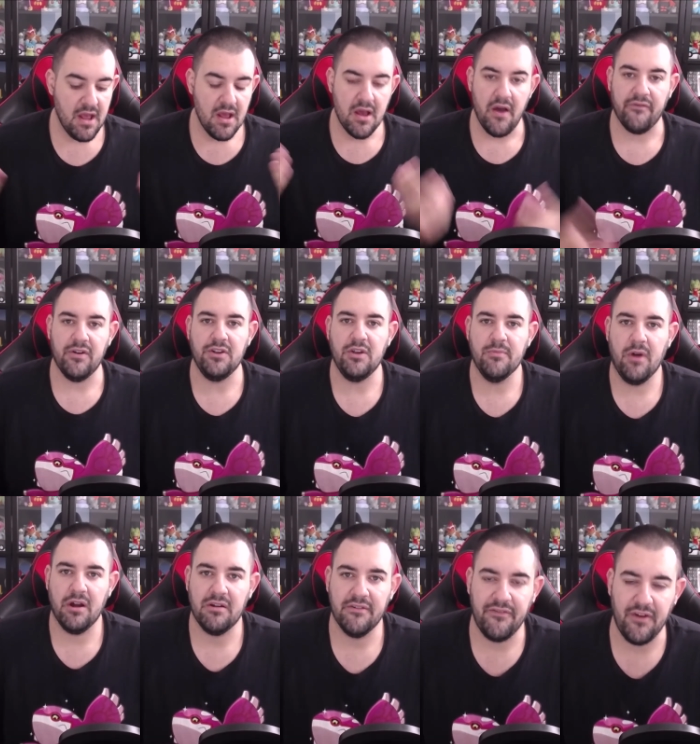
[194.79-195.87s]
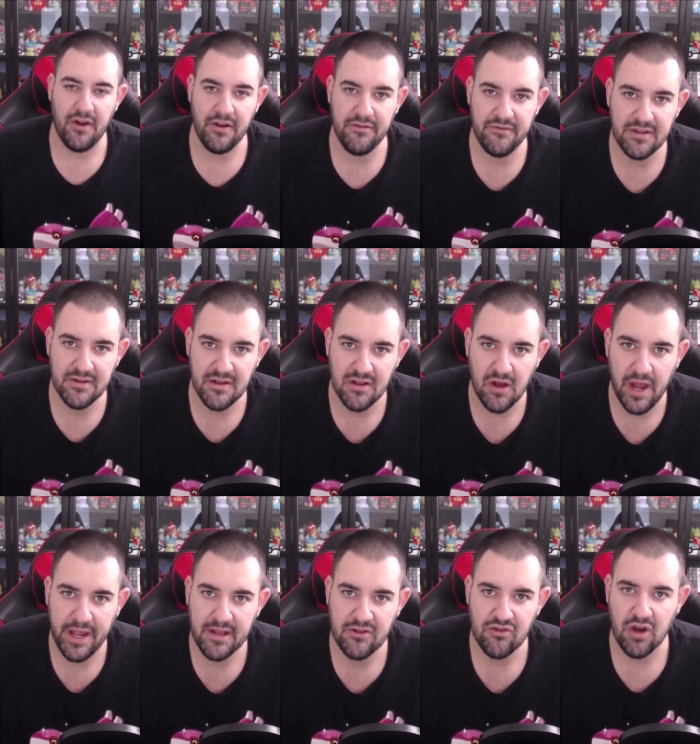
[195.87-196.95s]
I've got a new microphone to
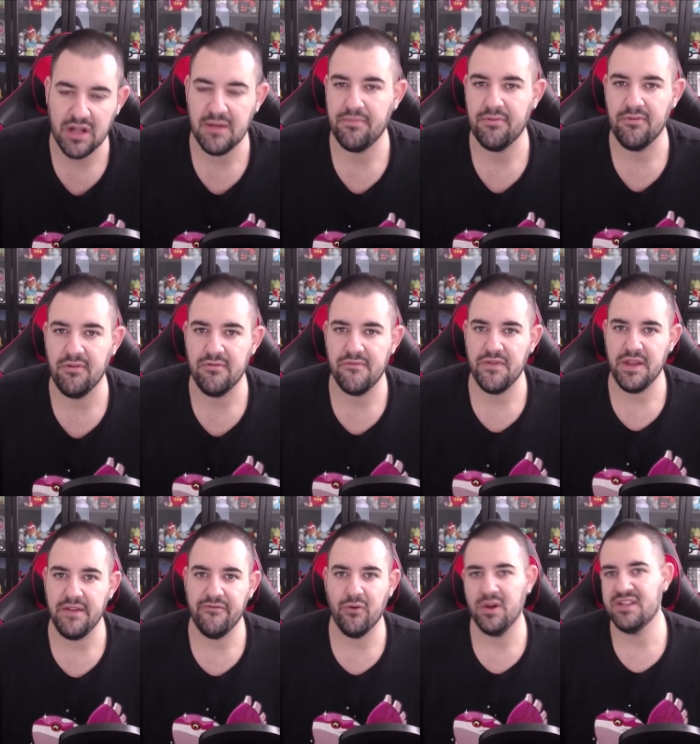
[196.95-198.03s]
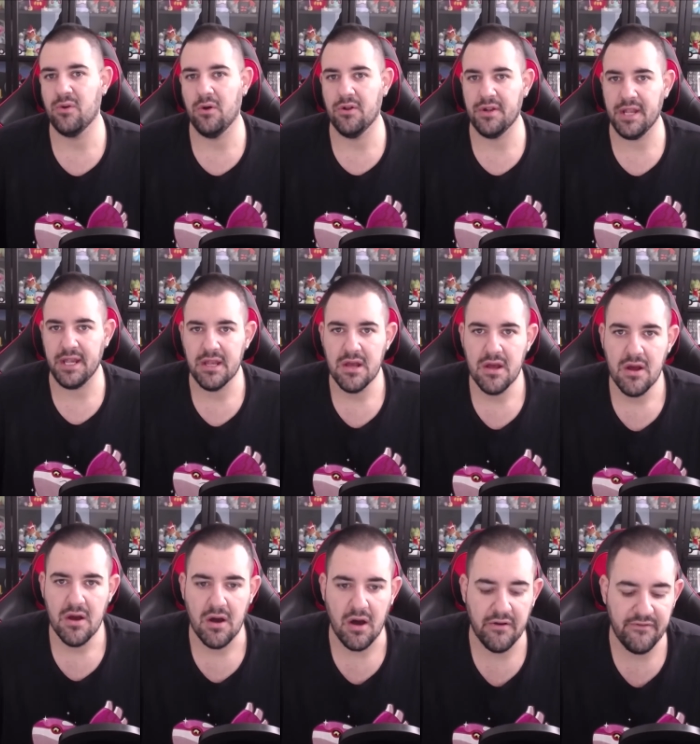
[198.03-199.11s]
like try to improve the voice quality
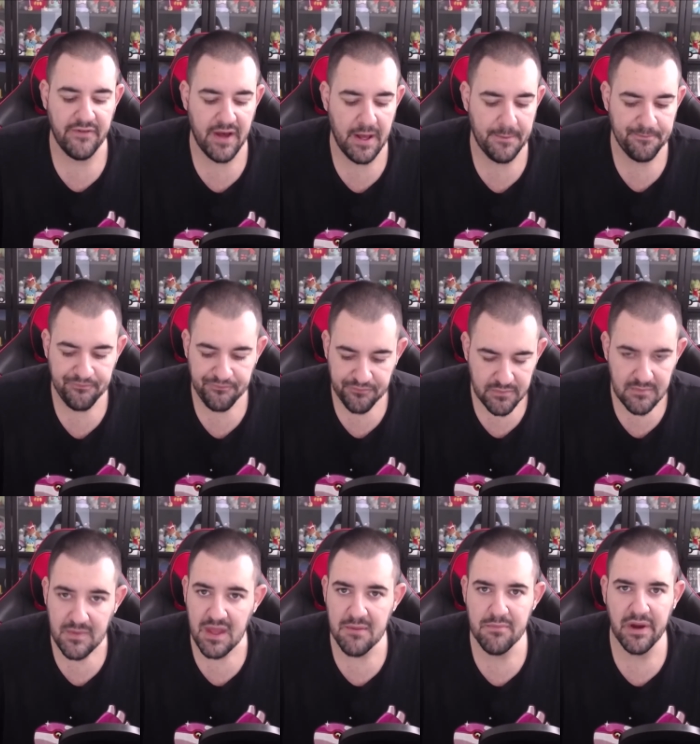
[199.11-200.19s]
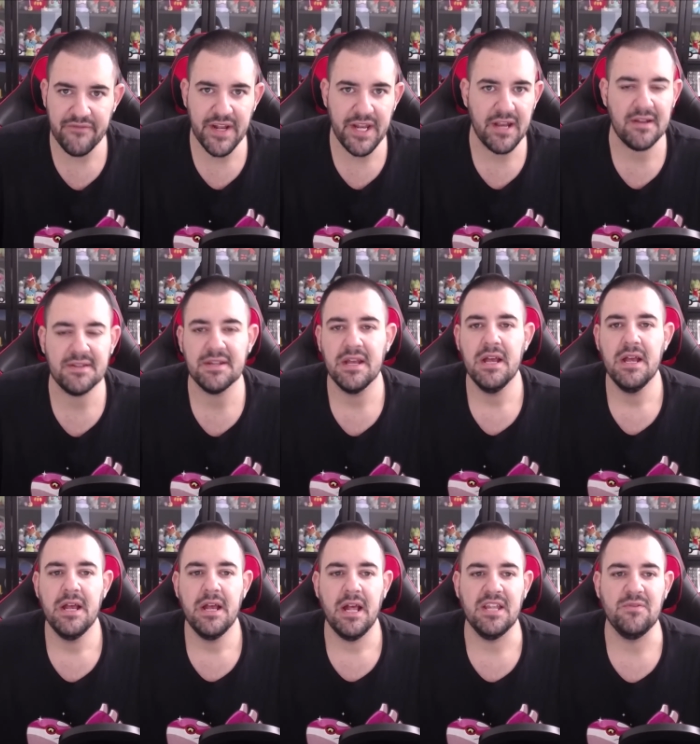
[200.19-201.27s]
of um, my videos.
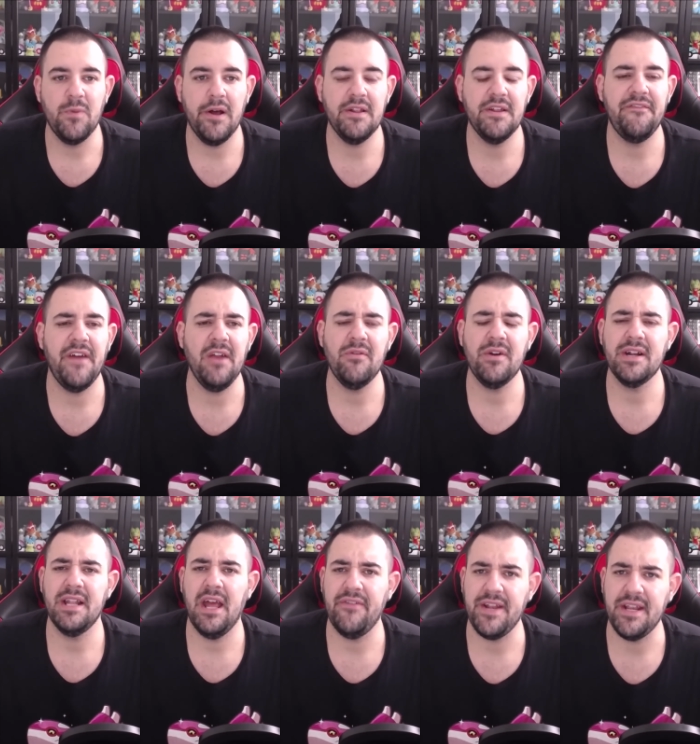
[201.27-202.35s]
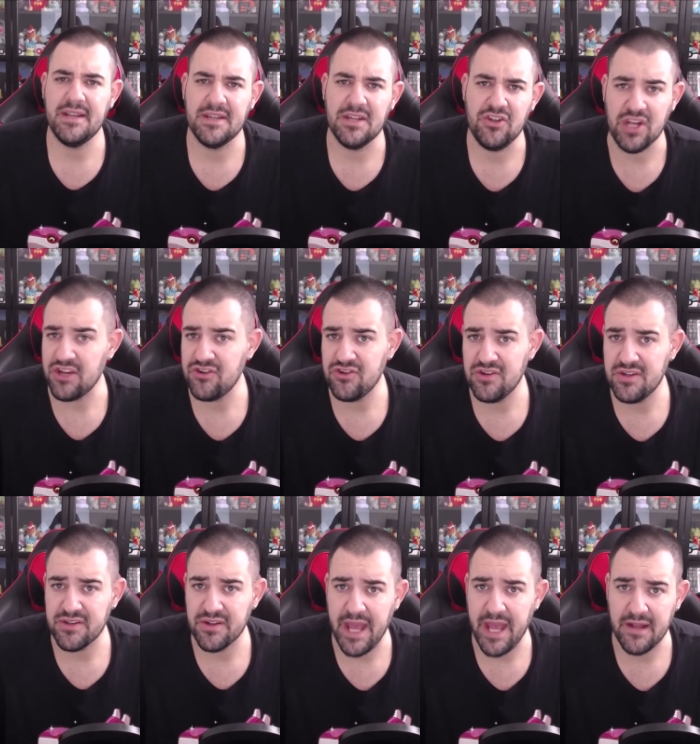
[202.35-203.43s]
As well, if anyone can have any suggestions
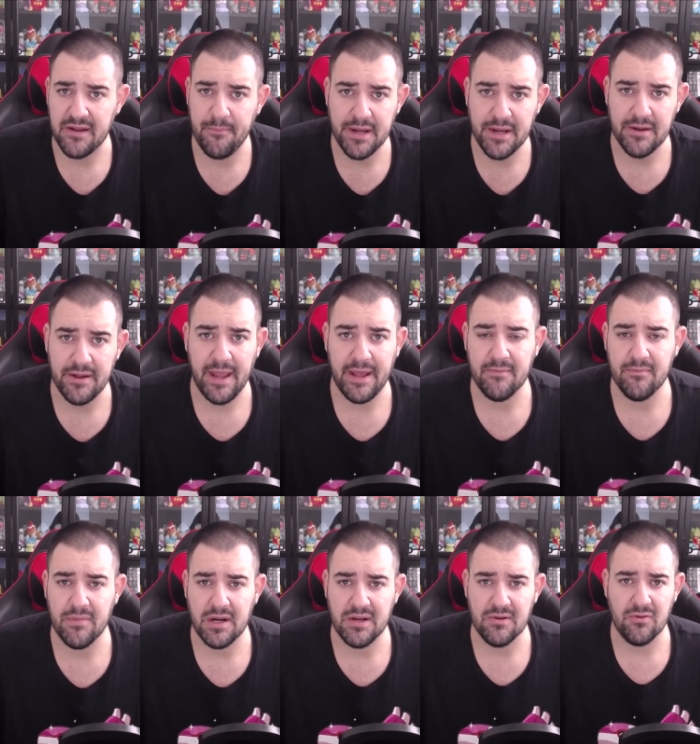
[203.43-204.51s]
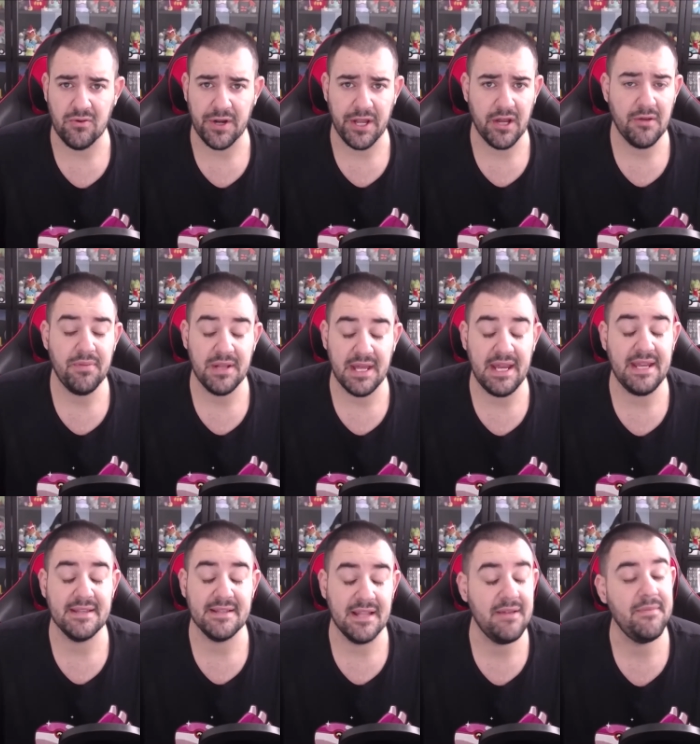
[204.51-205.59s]
on how to better edit my audio, please
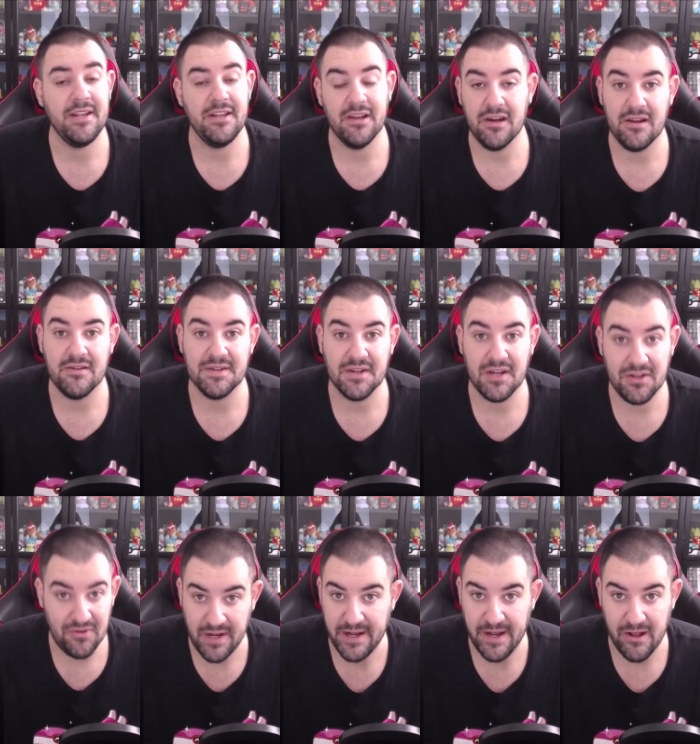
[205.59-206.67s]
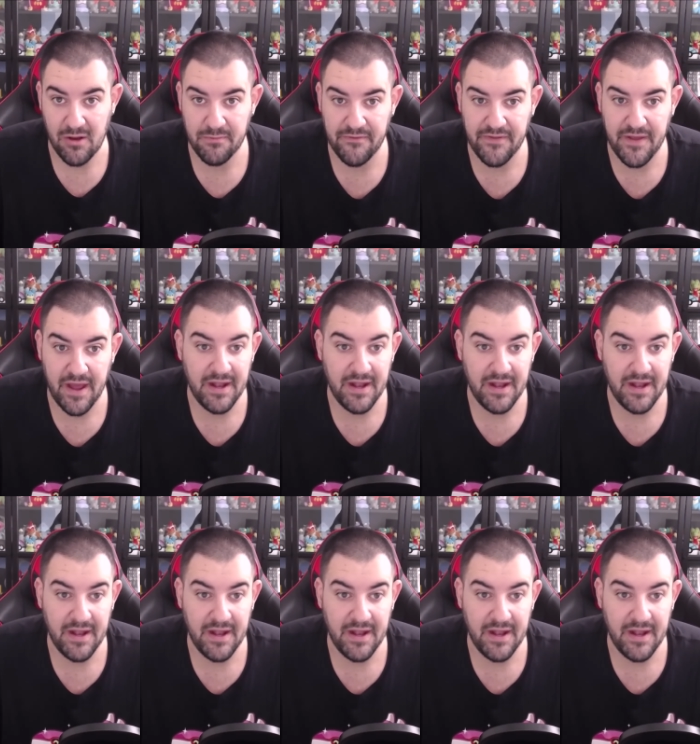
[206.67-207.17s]
let me know because I do need help with that.